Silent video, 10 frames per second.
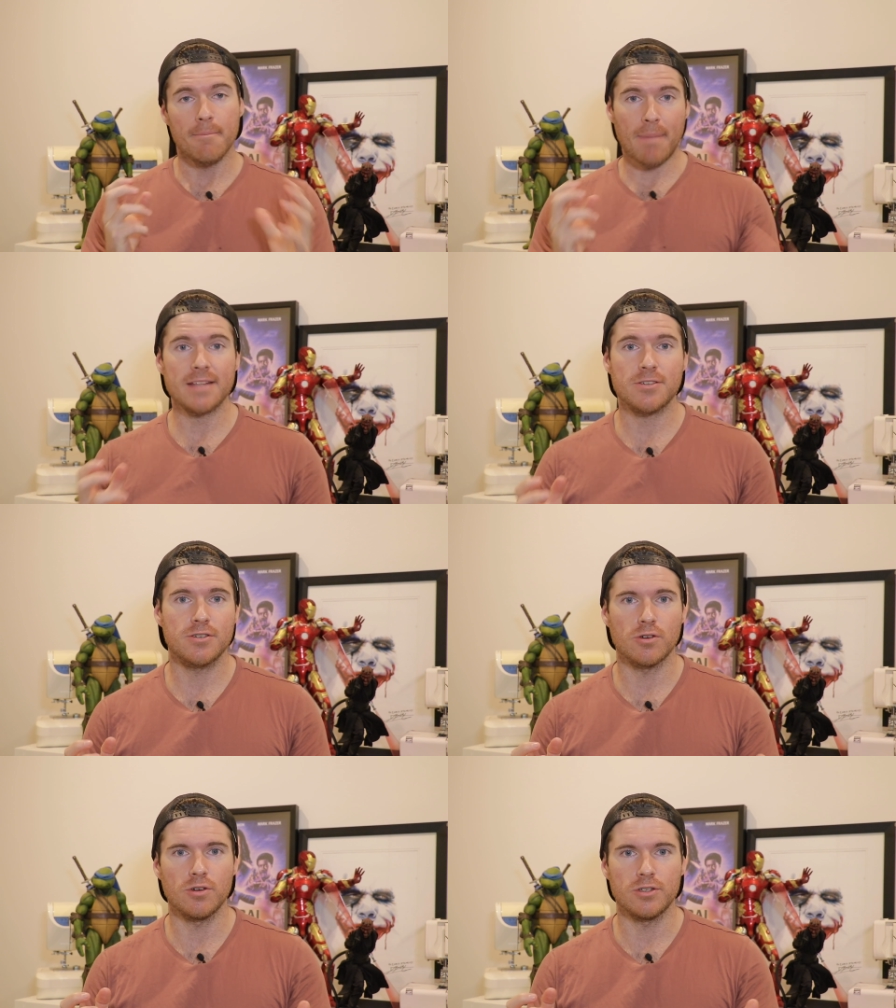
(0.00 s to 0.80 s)

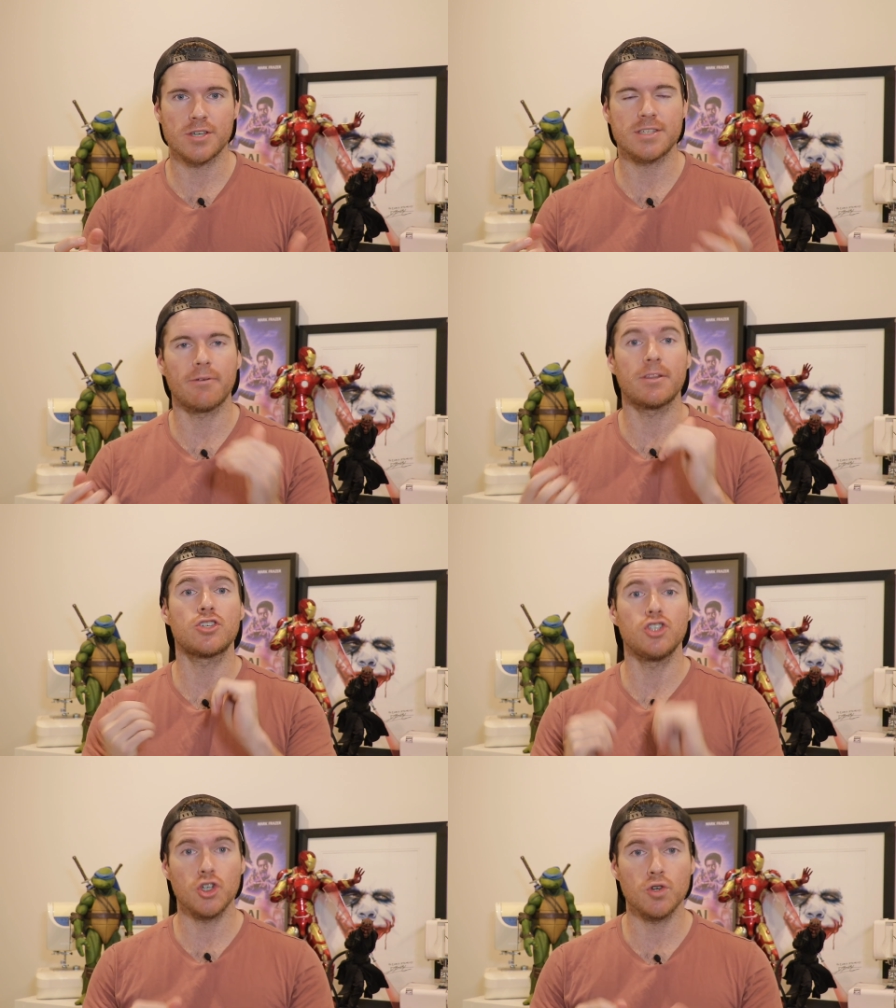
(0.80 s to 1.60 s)
Batsuit and just something
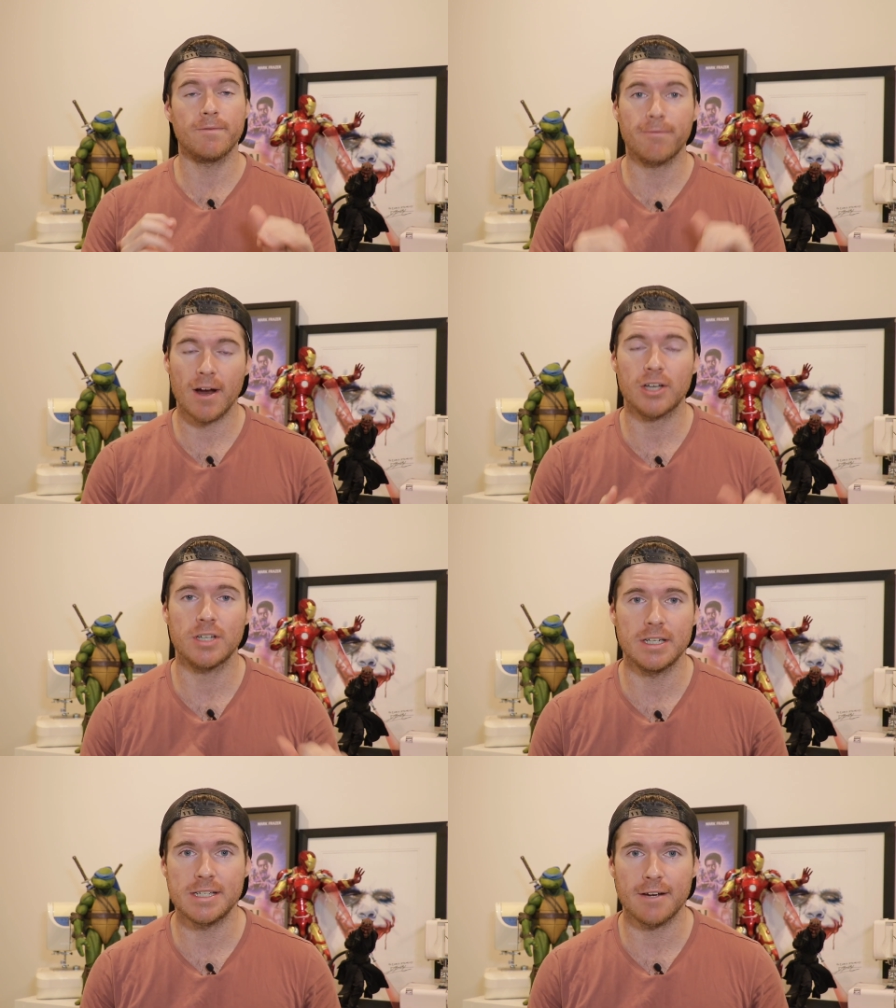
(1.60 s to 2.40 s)
that's new, fresh,
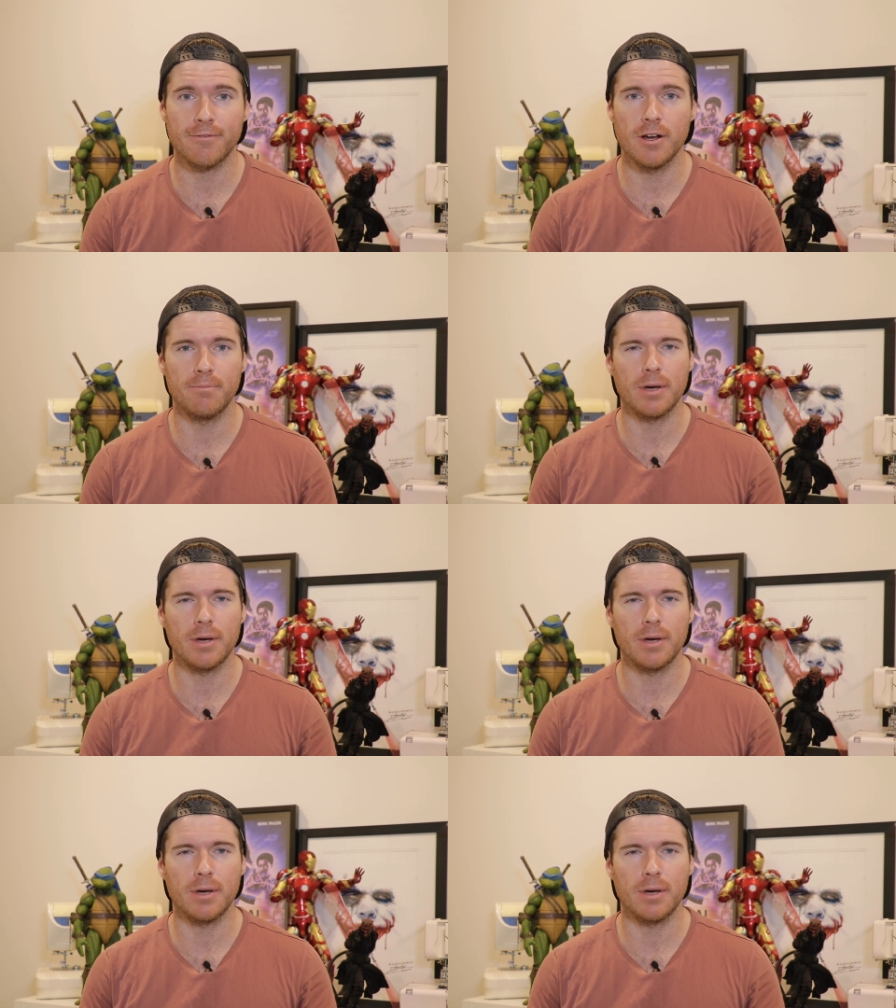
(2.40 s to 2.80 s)
and different.